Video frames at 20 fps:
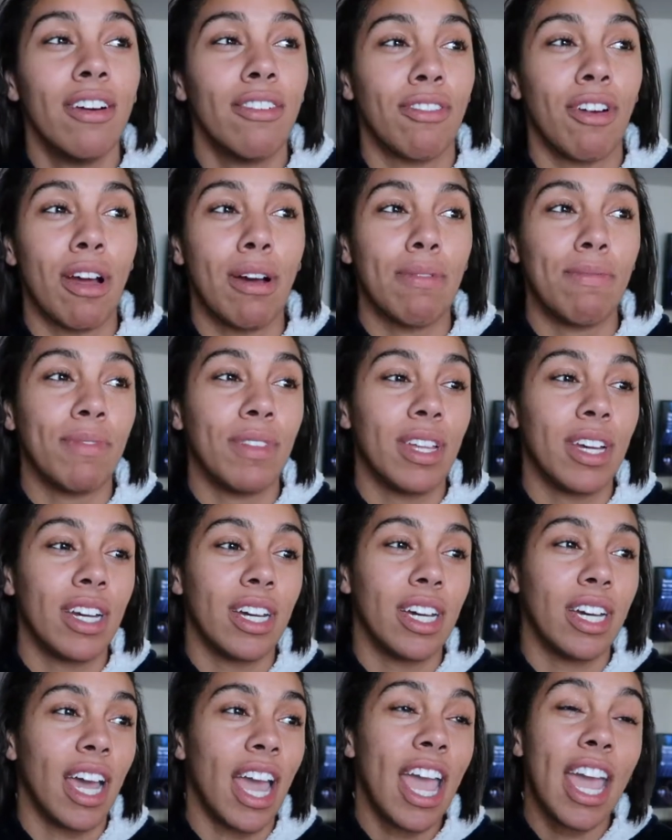From
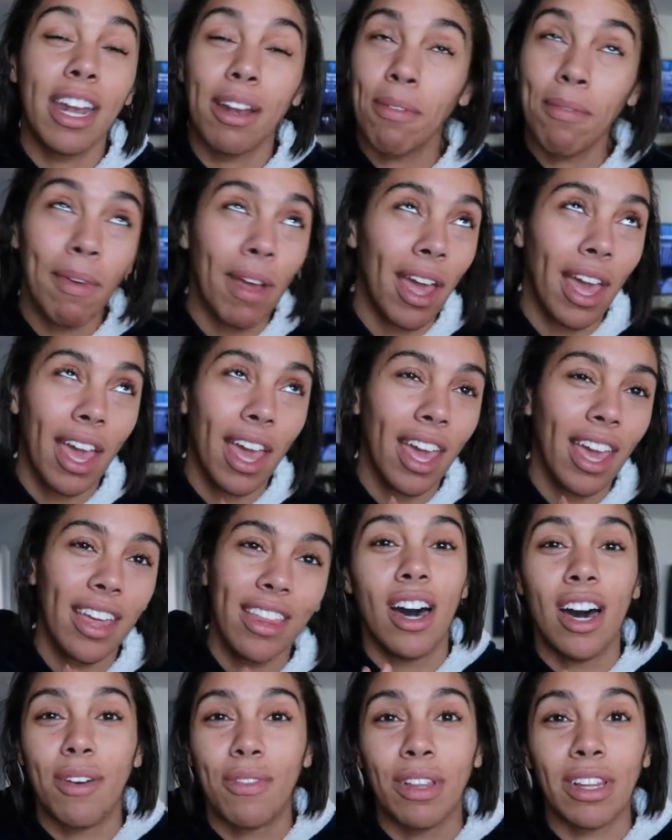the anime,
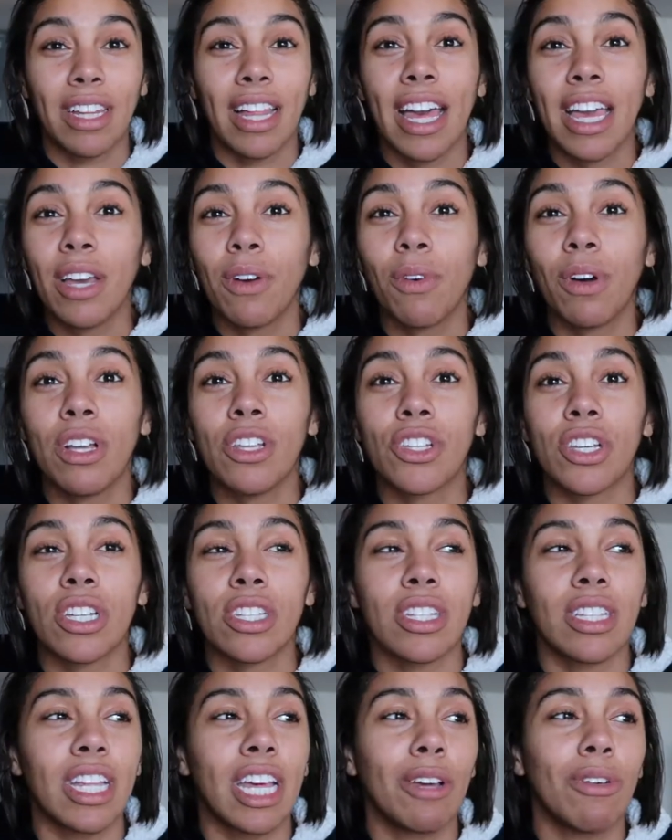the language,
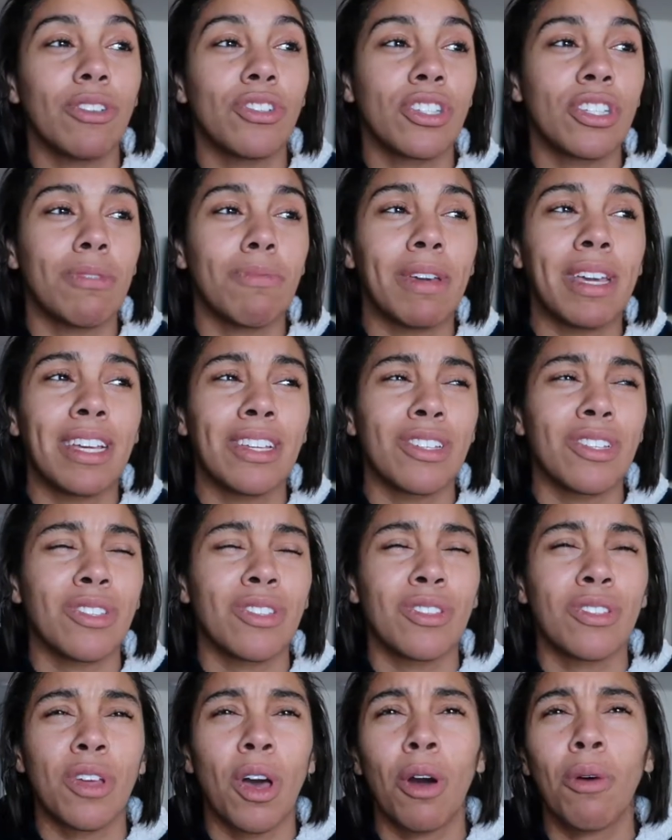because the language to me is
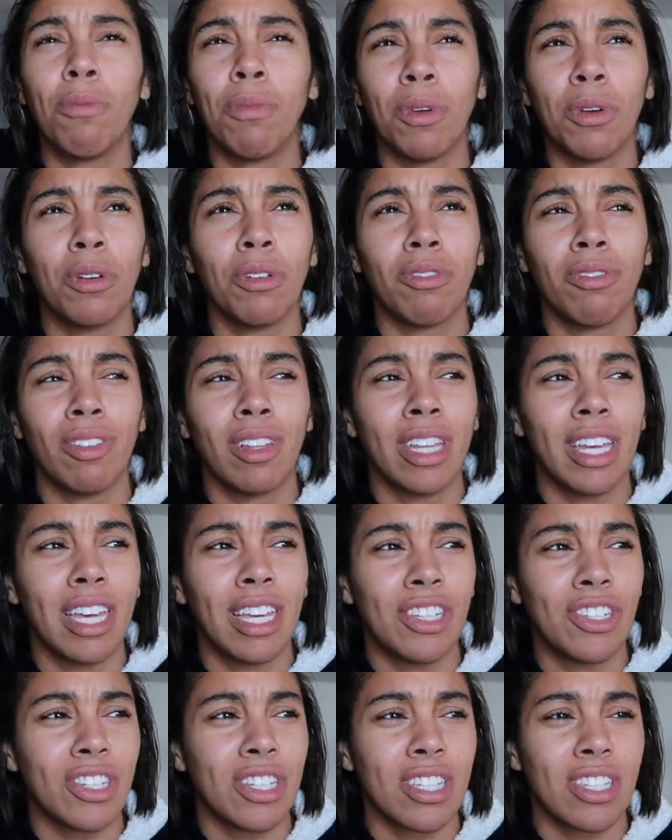just so
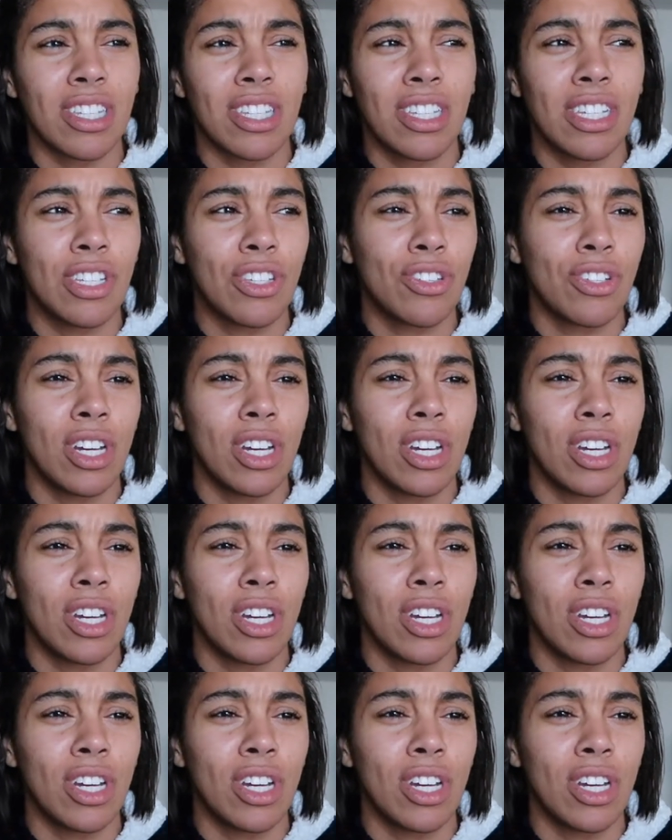beautifully just